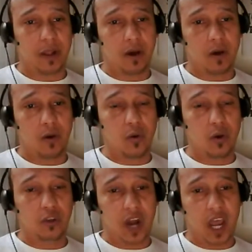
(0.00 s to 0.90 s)

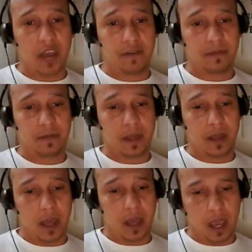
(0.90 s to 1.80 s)
or part of
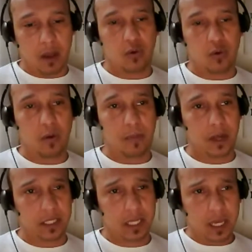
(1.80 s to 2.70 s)
the main topic.